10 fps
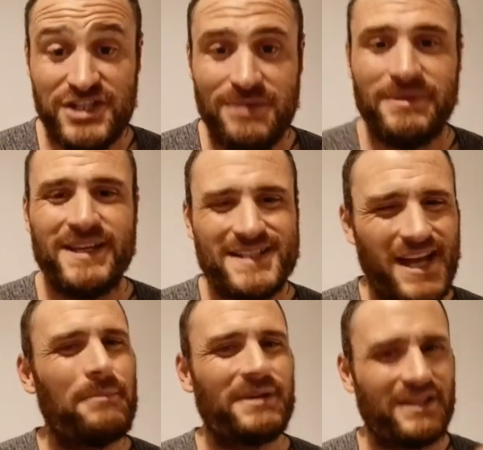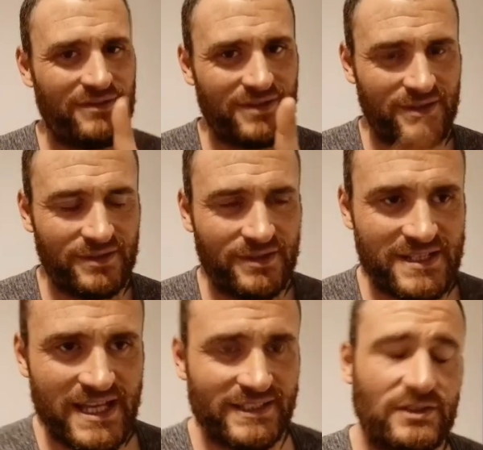should be a topic for another
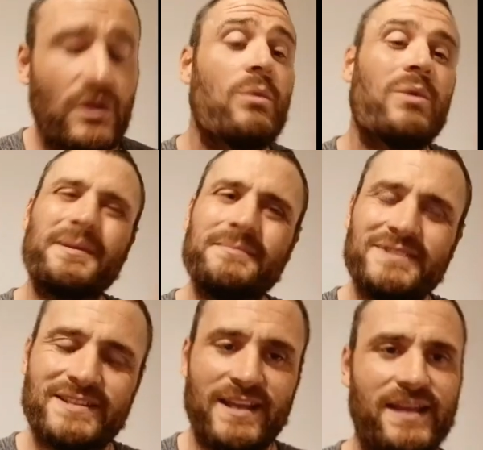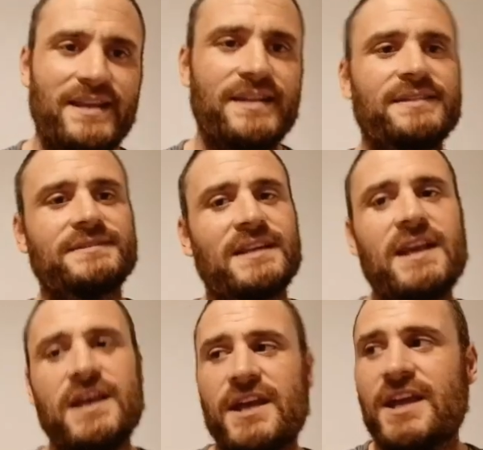day. So what I'm saying is,
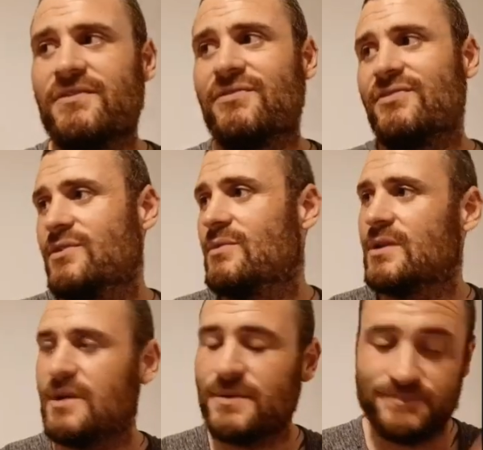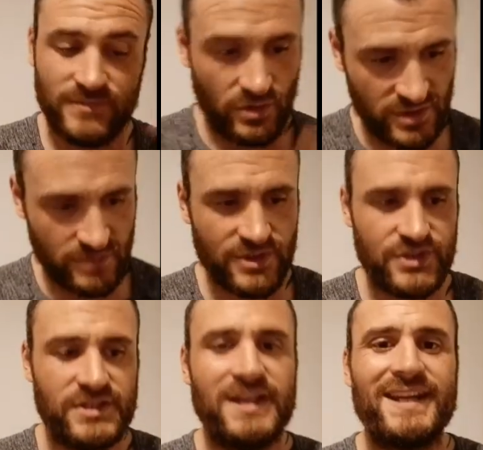if you are going to watch
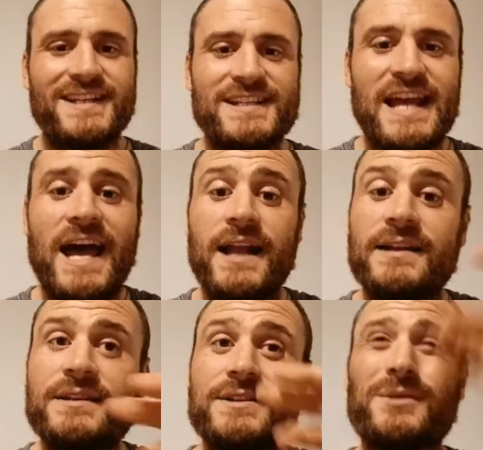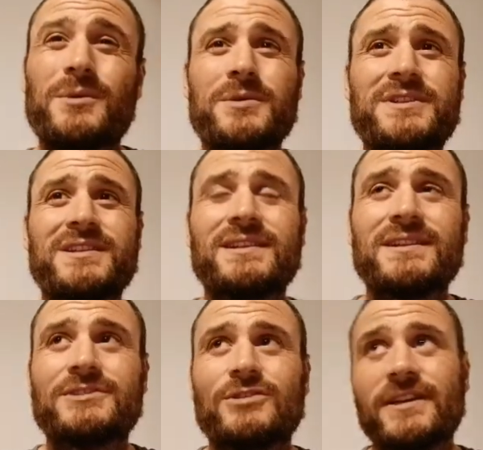your diet and you're going
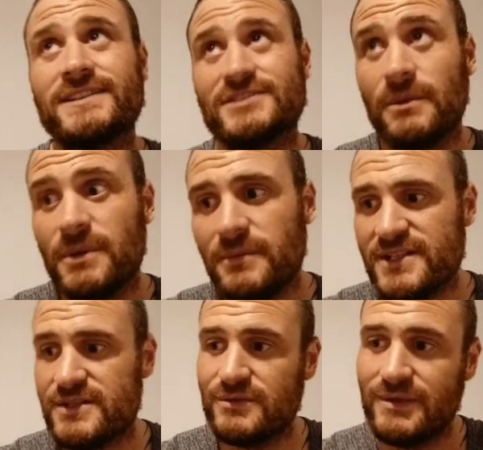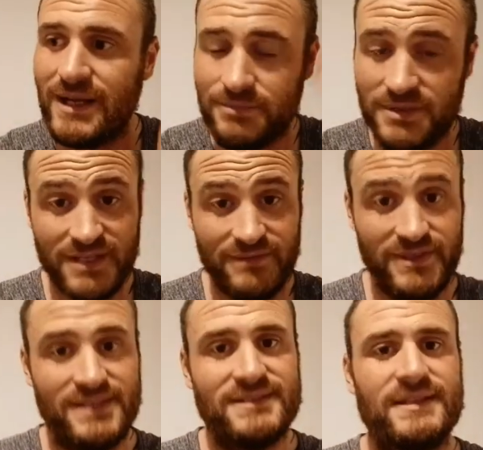to try and supplement to help
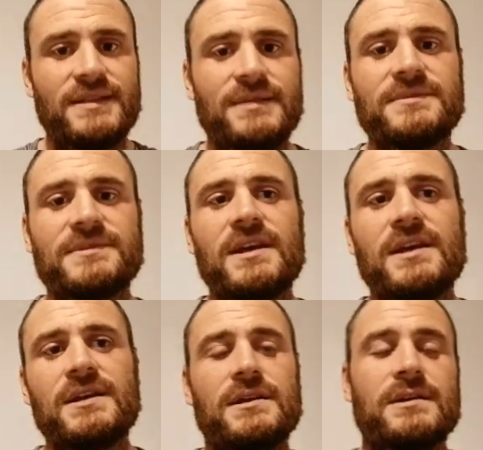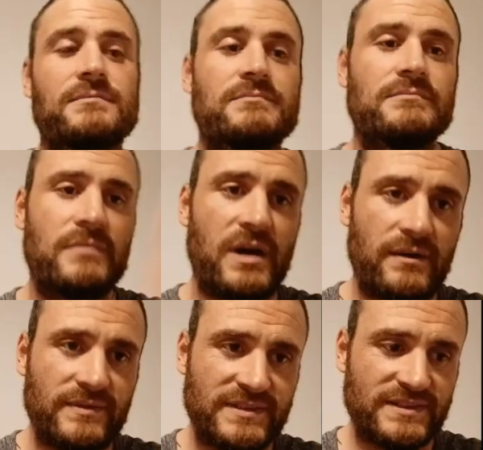alleviate the symptoms,
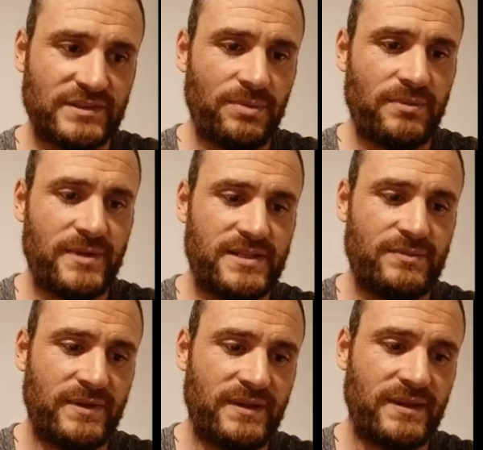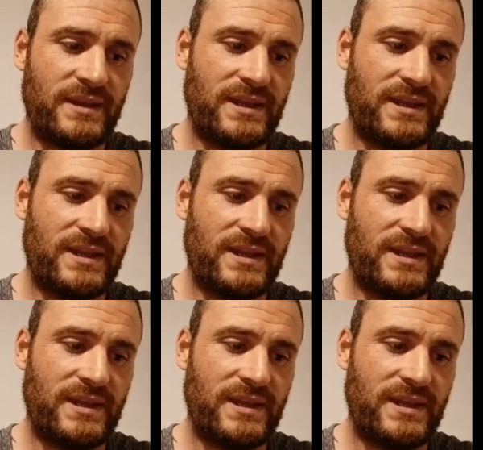obviously supplement with